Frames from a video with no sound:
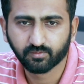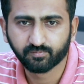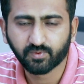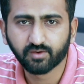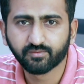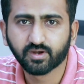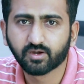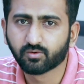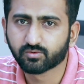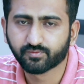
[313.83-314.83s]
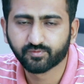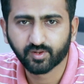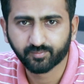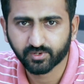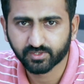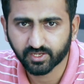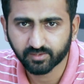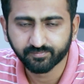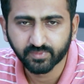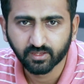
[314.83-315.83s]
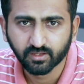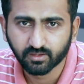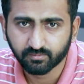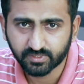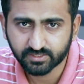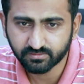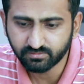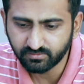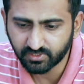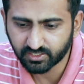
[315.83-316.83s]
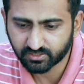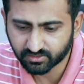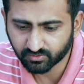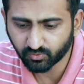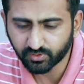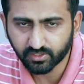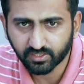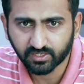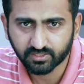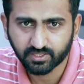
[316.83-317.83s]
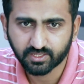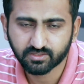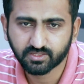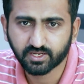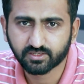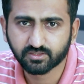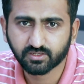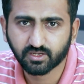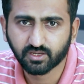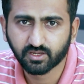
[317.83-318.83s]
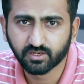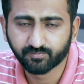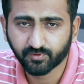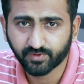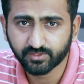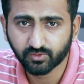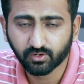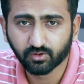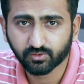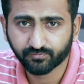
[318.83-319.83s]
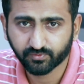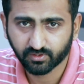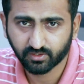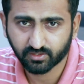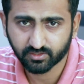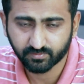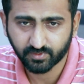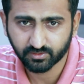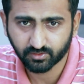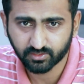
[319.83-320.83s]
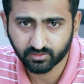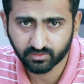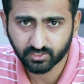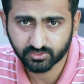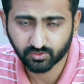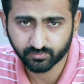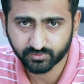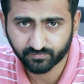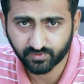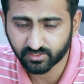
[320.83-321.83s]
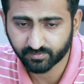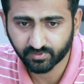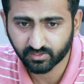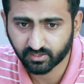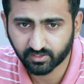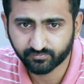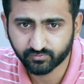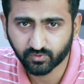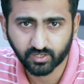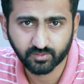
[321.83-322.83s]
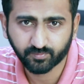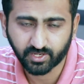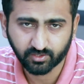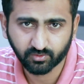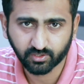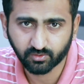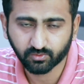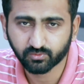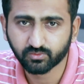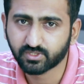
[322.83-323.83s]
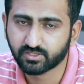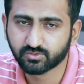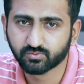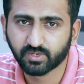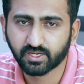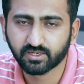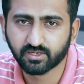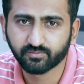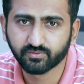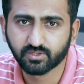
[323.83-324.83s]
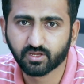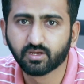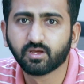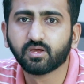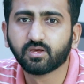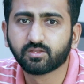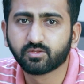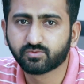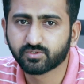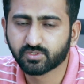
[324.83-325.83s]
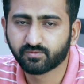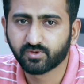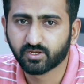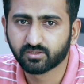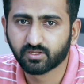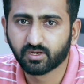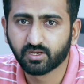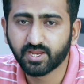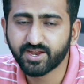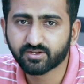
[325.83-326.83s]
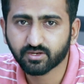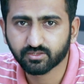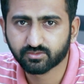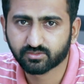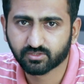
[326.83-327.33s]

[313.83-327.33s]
power and lot of developer time. But it's good in a sense that it provides you a lot of customization option. For example, if you are deploying on Heroku, then you may end up with the situation where the latest